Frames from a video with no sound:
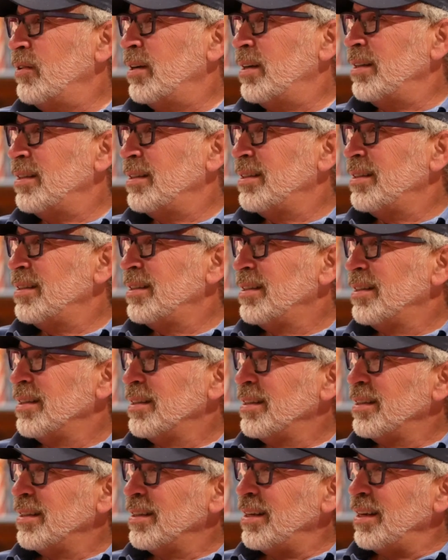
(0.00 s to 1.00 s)
it.
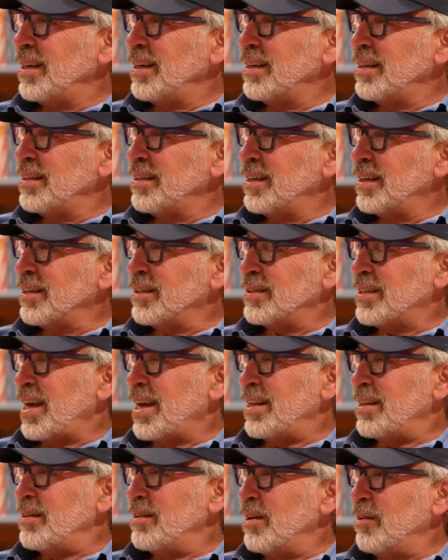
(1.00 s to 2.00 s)
And because I
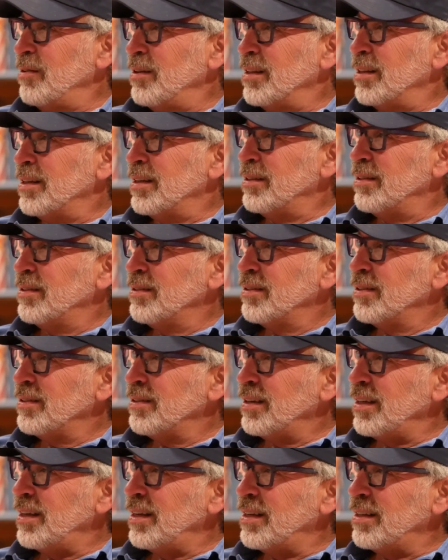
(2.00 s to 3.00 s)
had no clue.
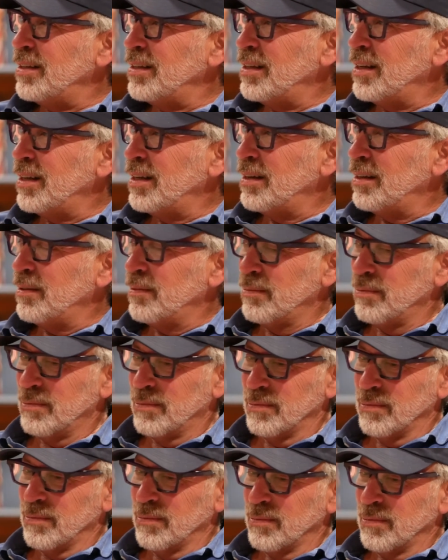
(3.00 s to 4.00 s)
Yeah. And
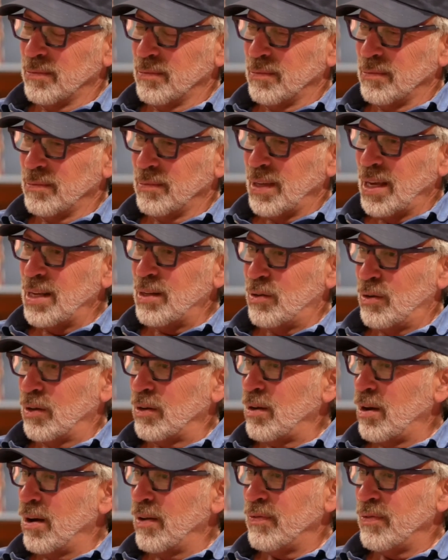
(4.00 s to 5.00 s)
it
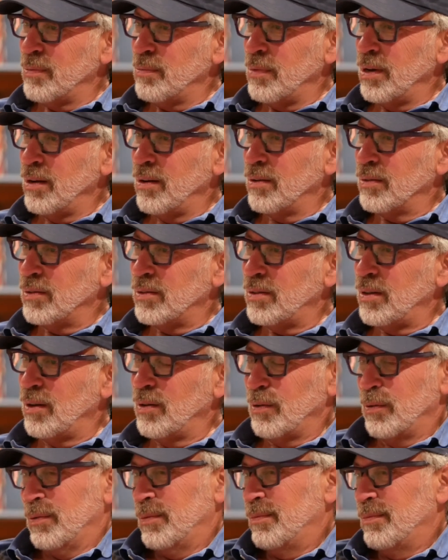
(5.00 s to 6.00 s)
took off from there.
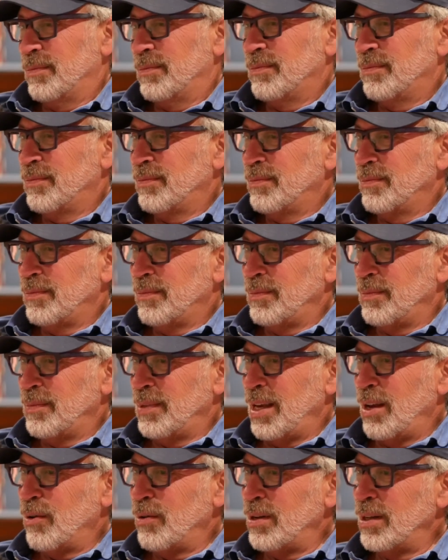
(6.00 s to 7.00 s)
So
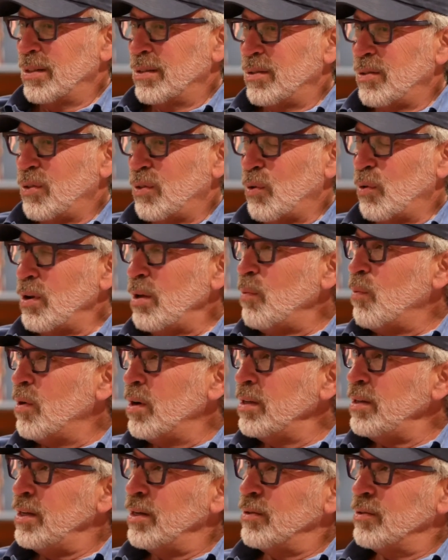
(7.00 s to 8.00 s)
here it is
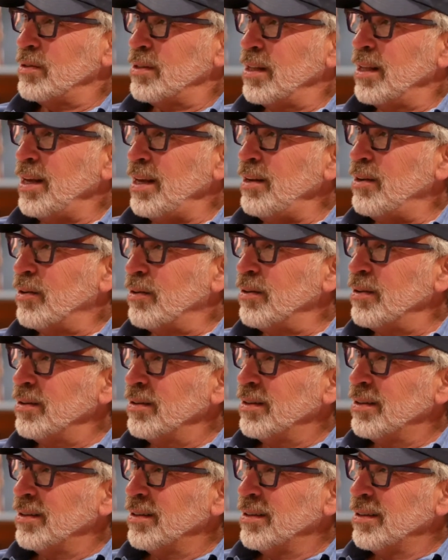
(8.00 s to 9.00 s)
31 years later.
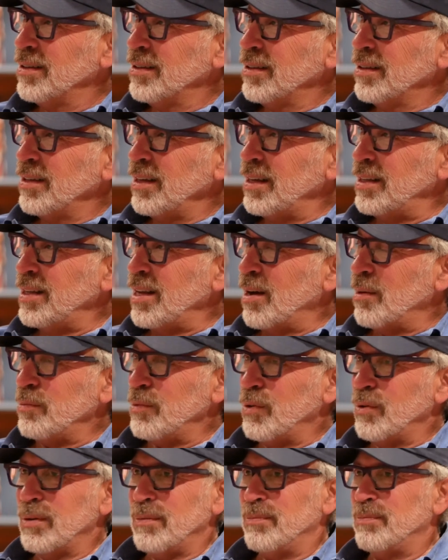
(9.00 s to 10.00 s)
And now I'm
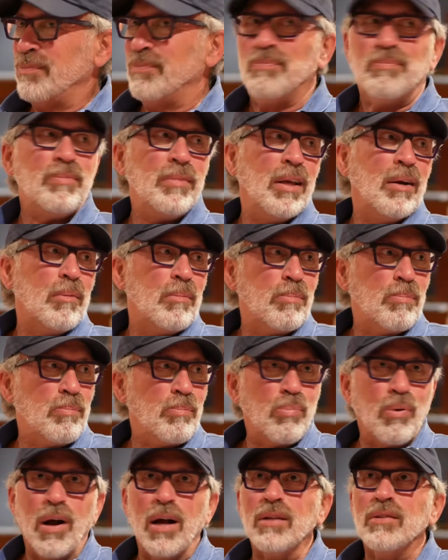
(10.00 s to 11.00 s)
doing,
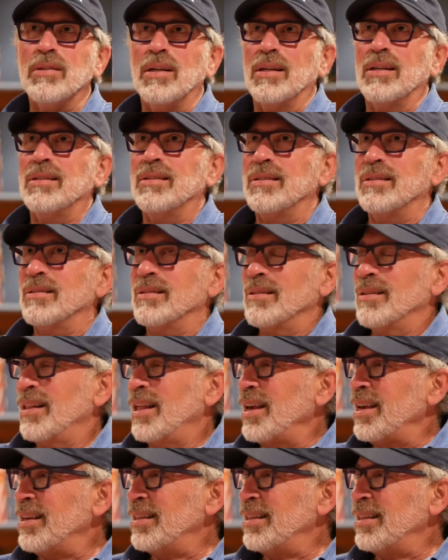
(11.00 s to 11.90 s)
projects like